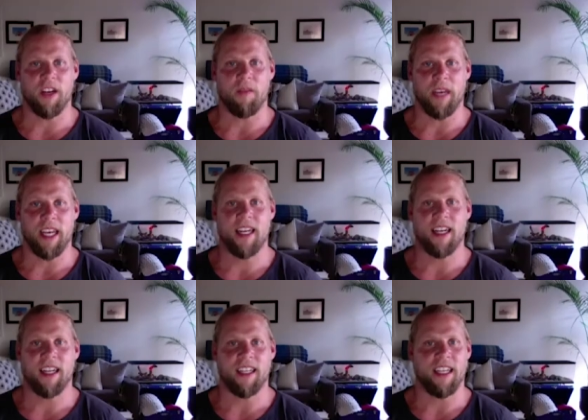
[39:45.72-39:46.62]
meat
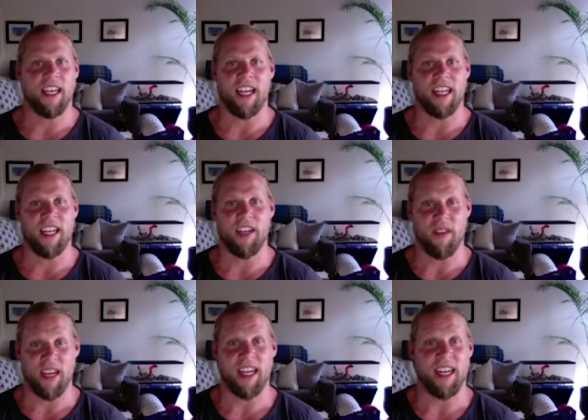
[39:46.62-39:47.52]
and then you
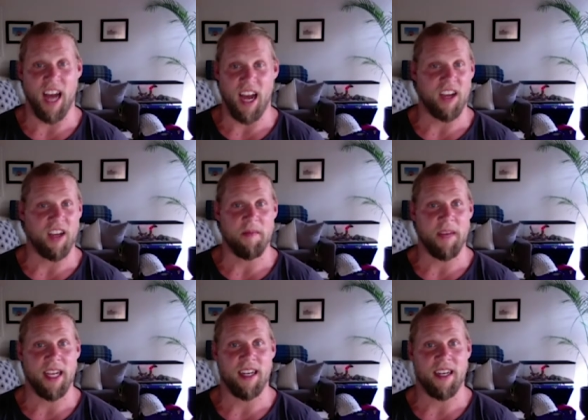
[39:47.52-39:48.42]
eat not good
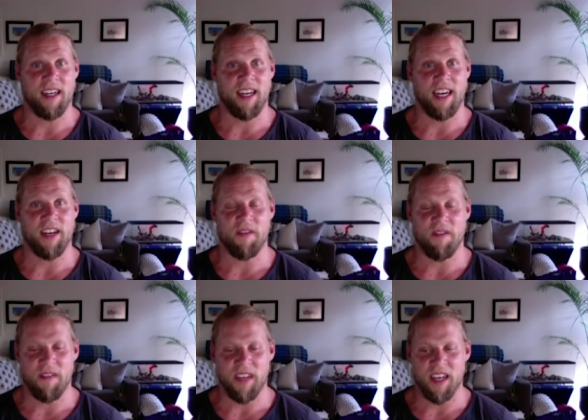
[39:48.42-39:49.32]
meat and you
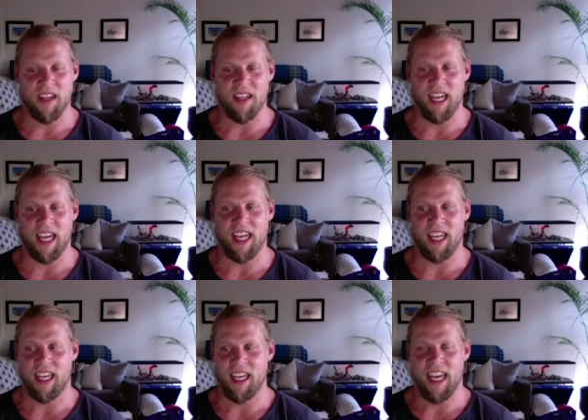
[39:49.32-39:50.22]
feel like
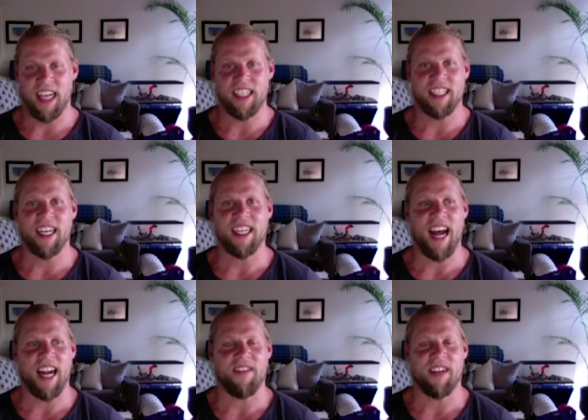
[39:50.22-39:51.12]
it's just like
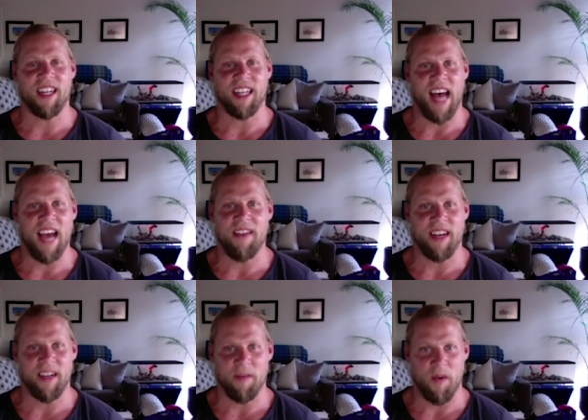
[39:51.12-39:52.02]
not even alive
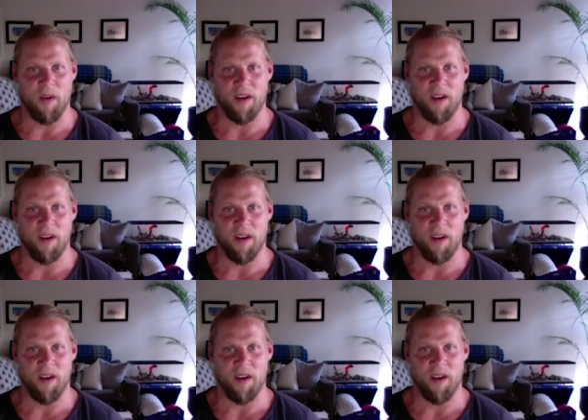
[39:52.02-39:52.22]
anymore.